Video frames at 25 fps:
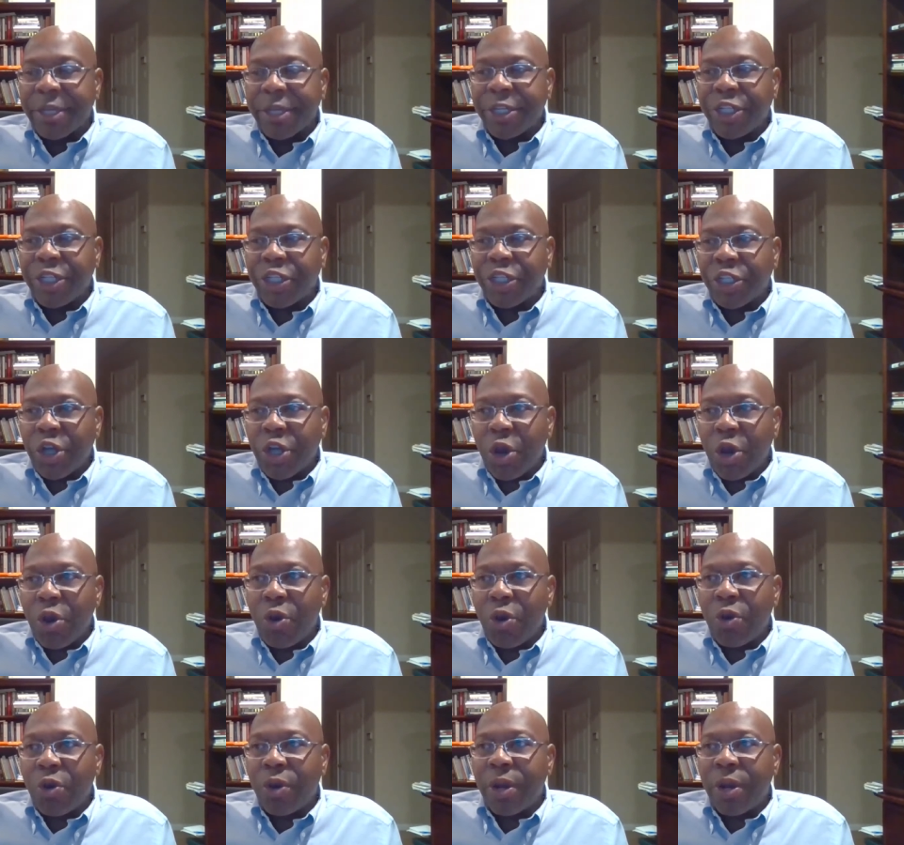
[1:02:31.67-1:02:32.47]

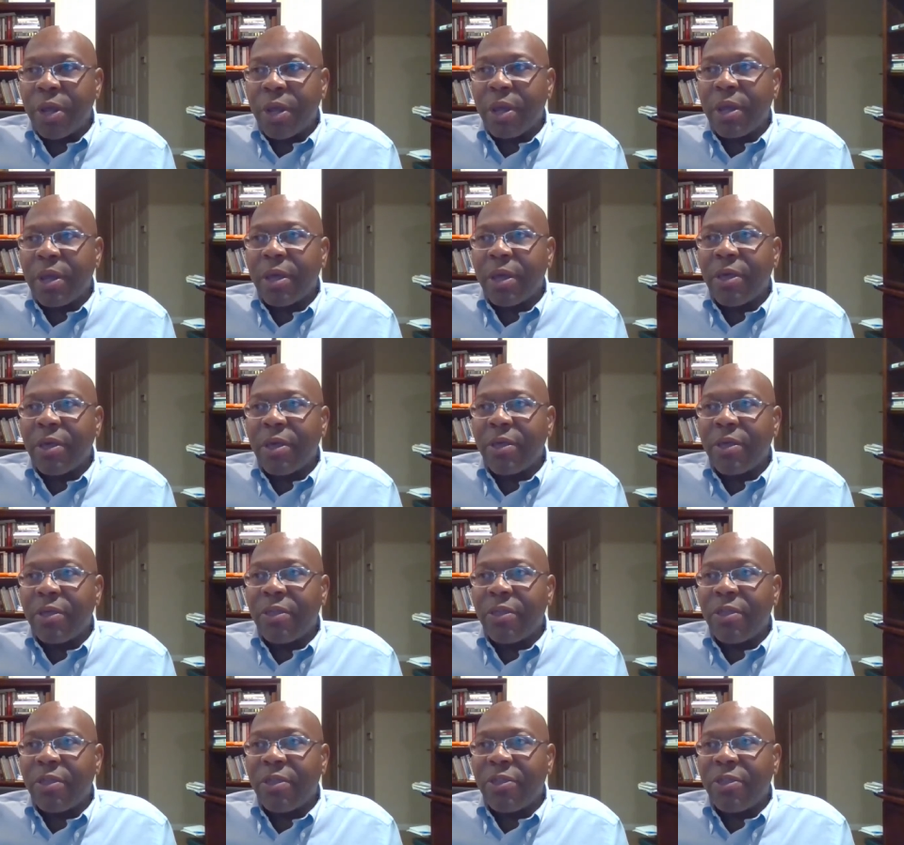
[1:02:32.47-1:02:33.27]
showed
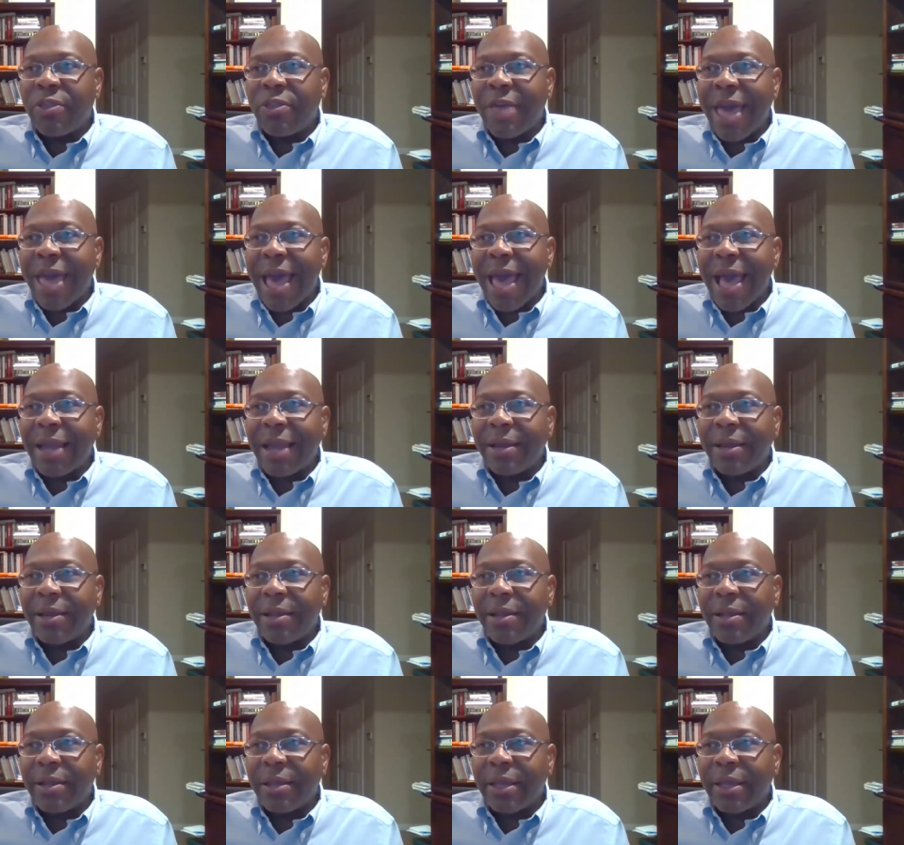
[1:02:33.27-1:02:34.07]
that
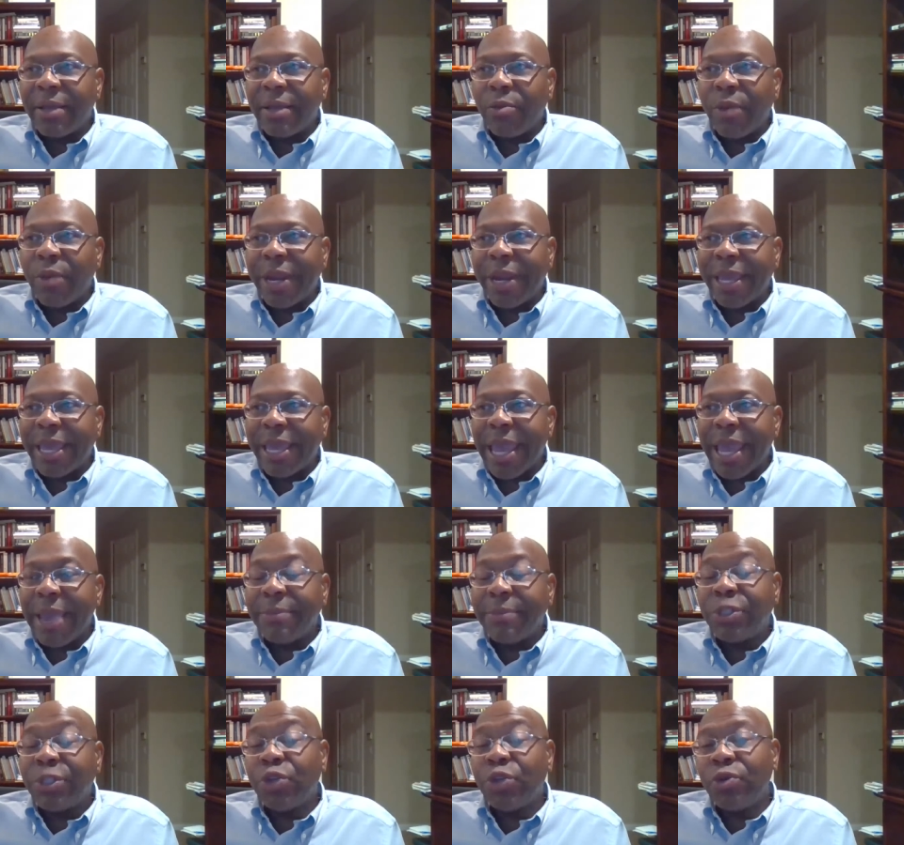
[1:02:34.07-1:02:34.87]
when it
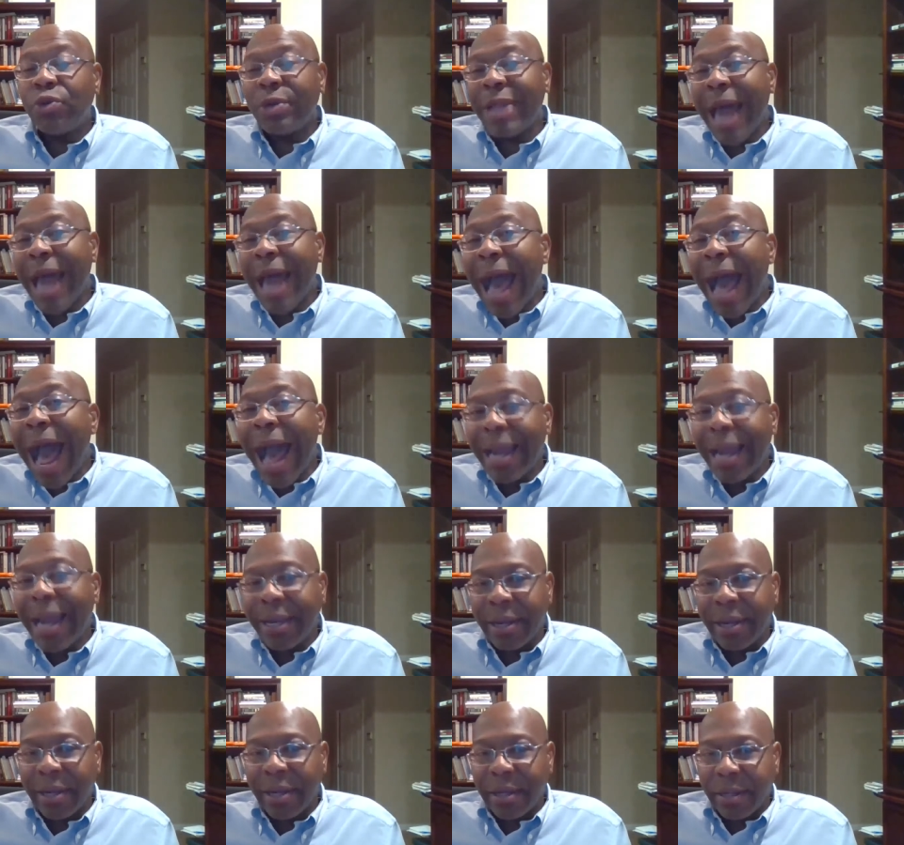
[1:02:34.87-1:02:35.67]
came to
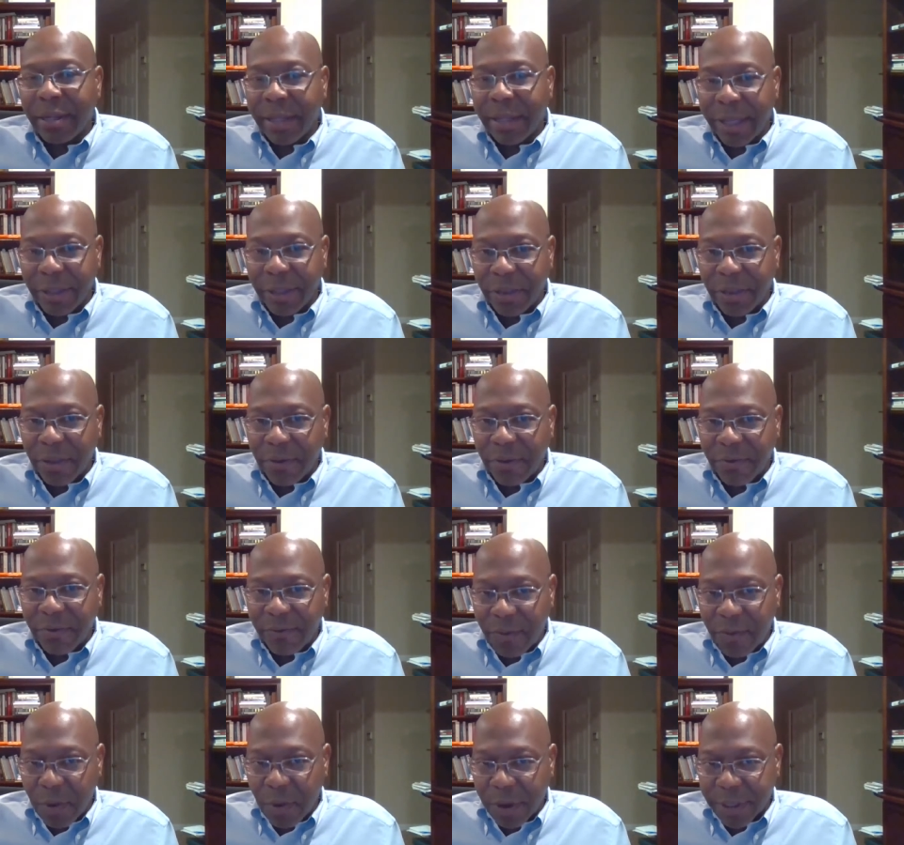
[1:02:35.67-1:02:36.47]

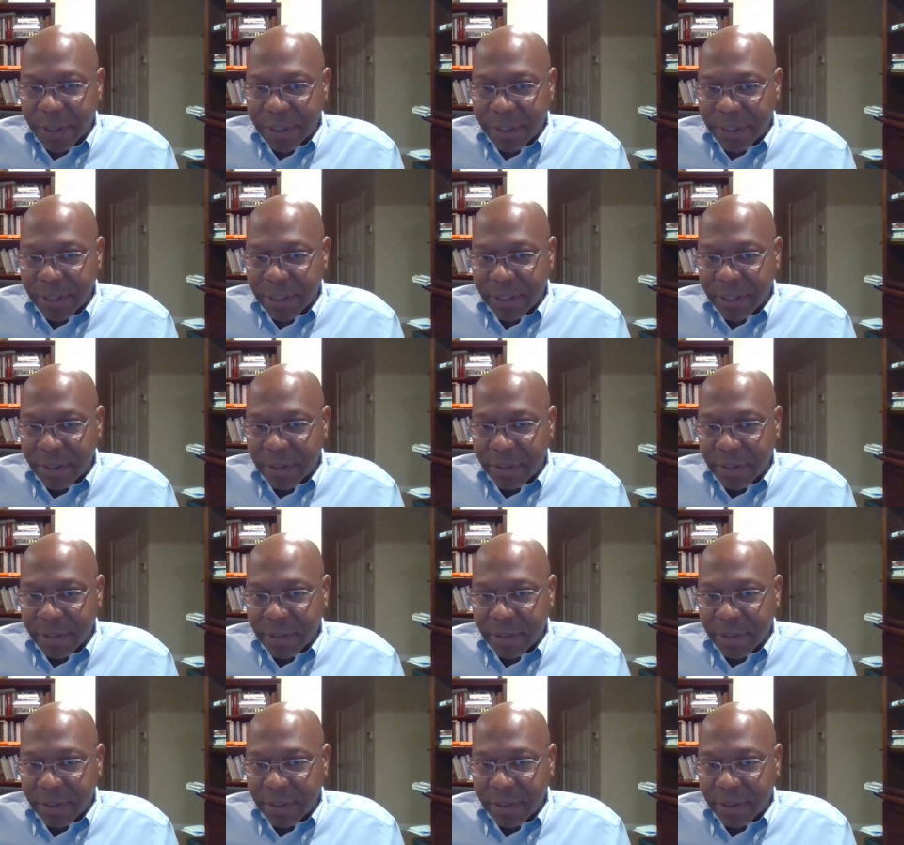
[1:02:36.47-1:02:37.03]
non-lethal force,